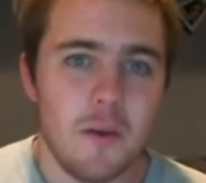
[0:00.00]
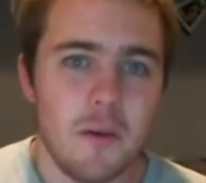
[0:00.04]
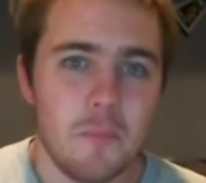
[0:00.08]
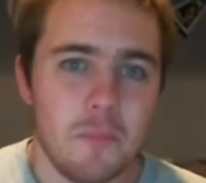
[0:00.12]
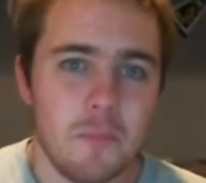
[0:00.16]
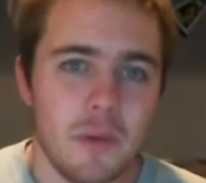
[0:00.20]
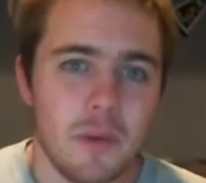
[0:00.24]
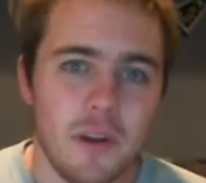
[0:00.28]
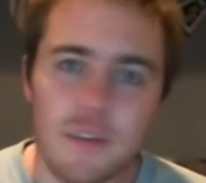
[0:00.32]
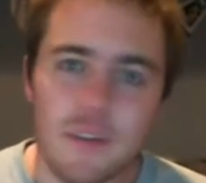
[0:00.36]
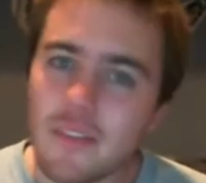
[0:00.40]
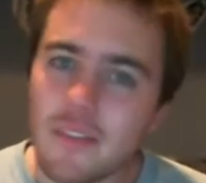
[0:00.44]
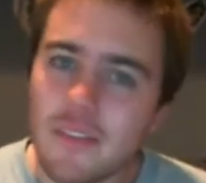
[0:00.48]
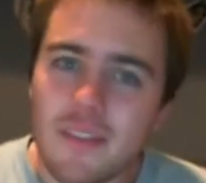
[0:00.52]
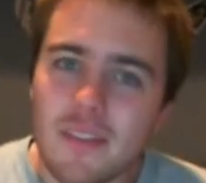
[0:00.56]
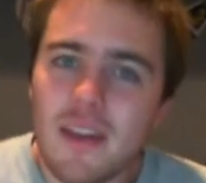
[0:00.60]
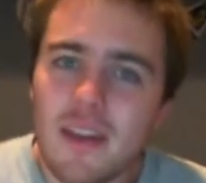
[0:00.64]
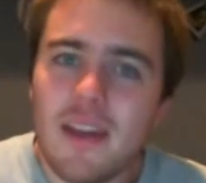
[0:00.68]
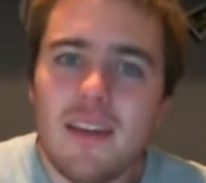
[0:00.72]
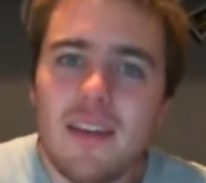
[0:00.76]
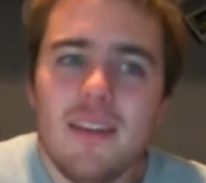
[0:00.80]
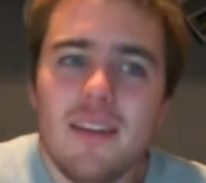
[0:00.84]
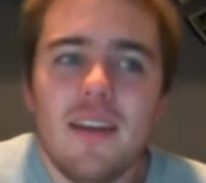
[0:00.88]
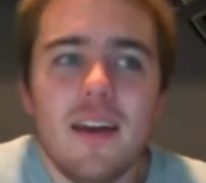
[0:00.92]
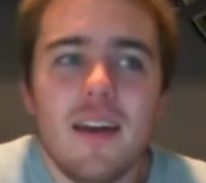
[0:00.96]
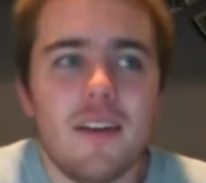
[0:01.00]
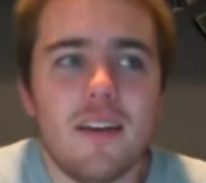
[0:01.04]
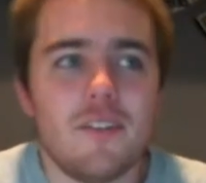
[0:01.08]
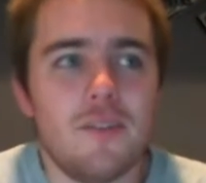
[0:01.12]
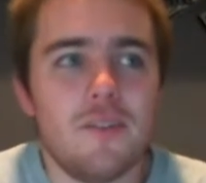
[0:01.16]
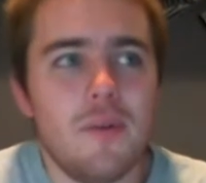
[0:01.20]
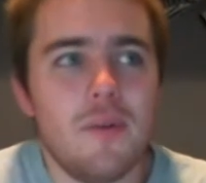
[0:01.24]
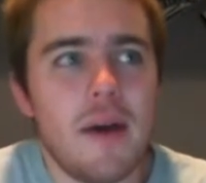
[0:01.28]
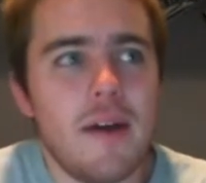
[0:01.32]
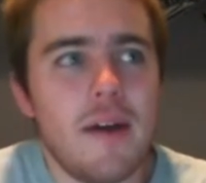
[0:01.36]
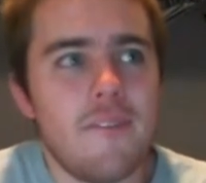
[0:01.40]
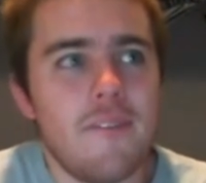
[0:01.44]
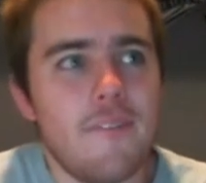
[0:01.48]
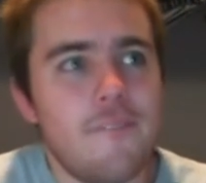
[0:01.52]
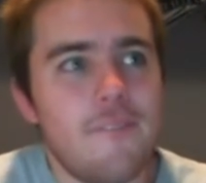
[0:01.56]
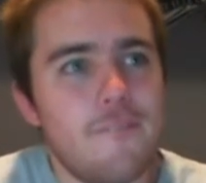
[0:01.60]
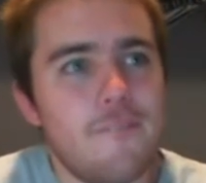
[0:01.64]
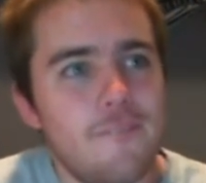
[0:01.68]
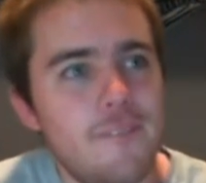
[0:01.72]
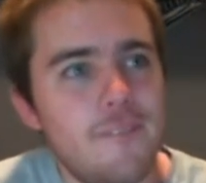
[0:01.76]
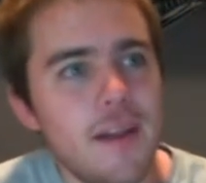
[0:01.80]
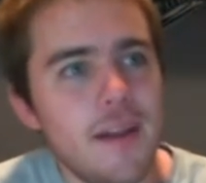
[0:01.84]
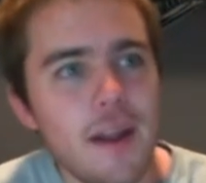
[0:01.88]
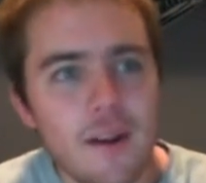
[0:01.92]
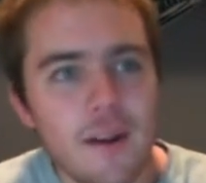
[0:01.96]
But other than that, yes, you have a
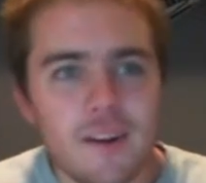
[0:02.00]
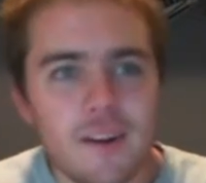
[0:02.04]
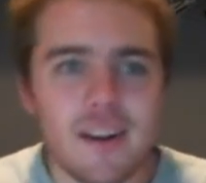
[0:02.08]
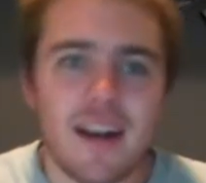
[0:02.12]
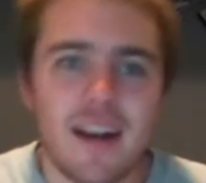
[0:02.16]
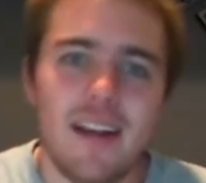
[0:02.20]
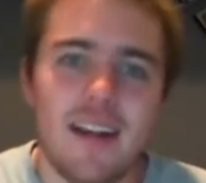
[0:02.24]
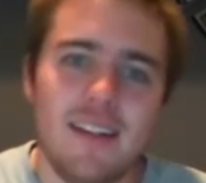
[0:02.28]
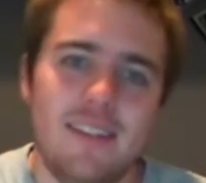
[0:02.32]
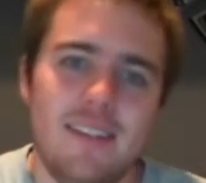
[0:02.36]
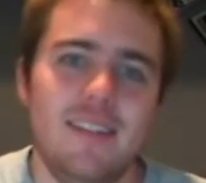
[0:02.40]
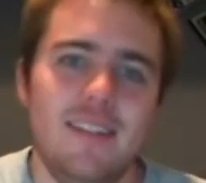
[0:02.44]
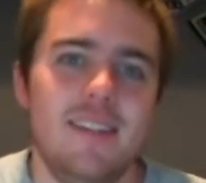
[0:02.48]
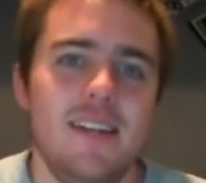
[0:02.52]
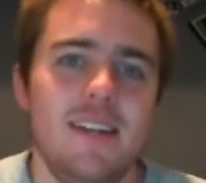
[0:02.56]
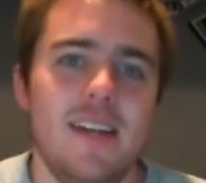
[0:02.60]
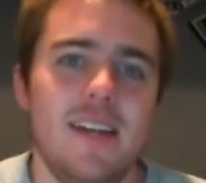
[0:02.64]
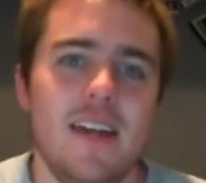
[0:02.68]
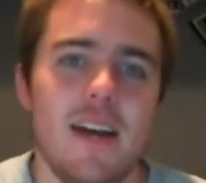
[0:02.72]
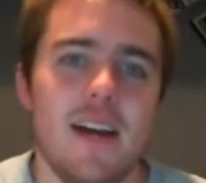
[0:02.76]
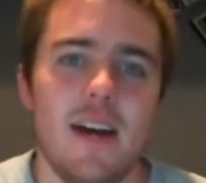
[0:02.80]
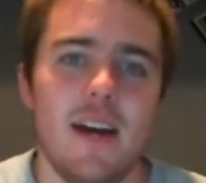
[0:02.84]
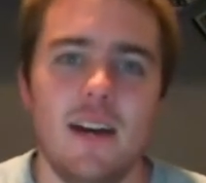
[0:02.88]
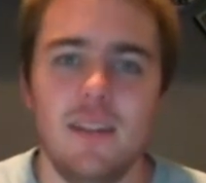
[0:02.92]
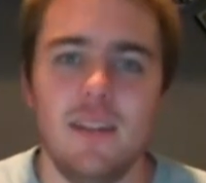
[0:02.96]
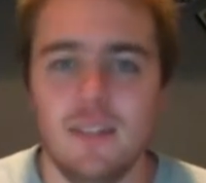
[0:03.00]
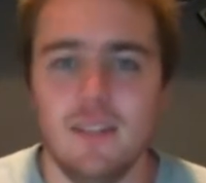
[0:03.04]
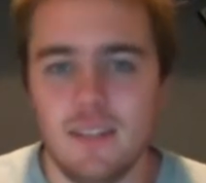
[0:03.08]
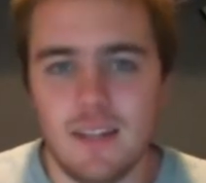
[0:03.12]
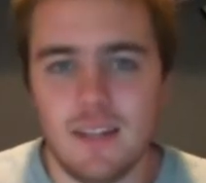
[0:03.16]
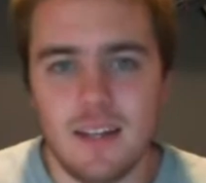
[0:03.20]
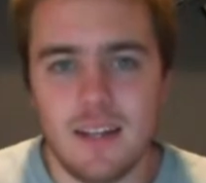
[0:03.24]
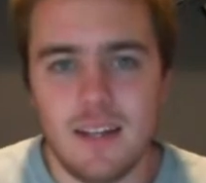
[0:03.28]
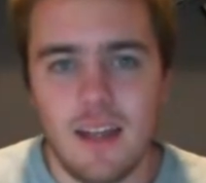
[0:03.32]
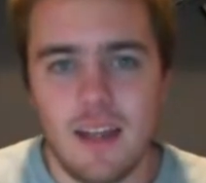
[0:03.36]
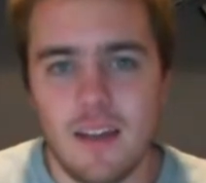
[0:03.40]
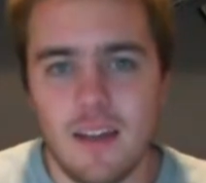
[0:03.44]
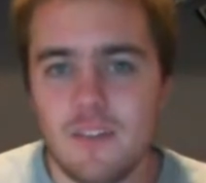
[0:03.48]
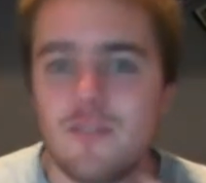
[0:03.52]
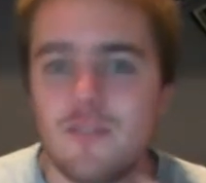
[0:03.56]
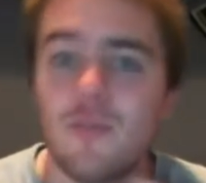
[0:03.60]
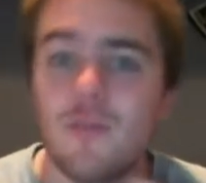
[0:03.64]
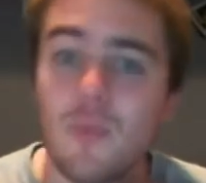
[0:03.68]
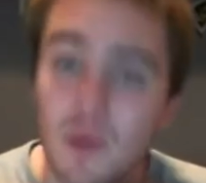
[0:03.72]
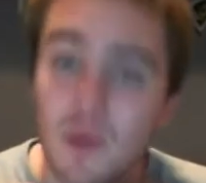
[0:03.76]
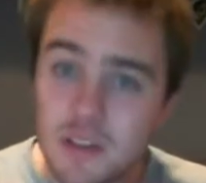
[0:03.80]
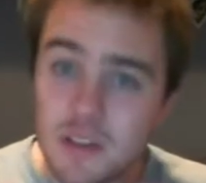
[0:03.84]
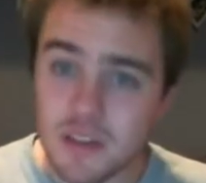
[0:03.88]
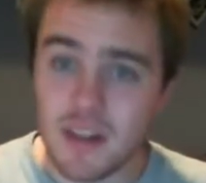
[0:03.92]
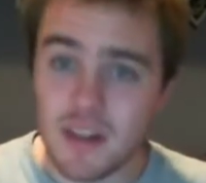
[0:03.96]
fair idea as to
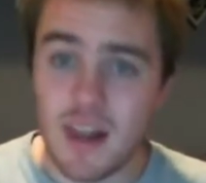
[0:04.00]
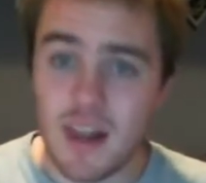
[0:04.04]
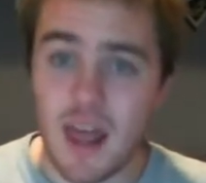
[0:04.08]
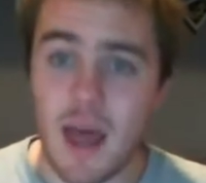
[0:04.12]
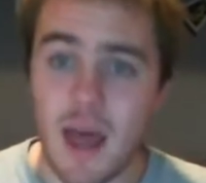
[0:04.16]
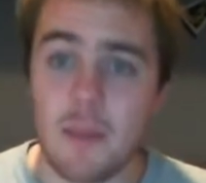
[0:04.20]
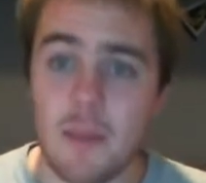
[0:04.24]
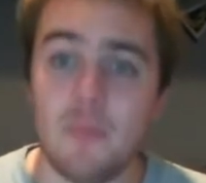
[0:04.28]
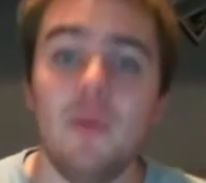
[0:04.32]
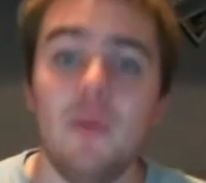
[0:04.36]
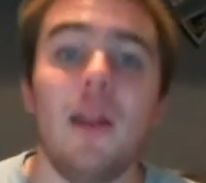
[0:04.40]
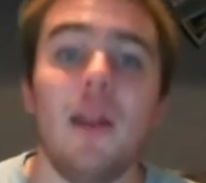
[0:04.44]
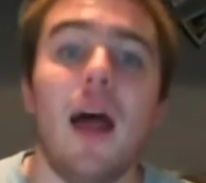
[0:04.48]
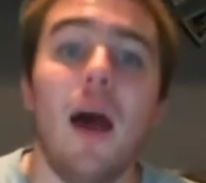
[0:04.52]
what's going to happen,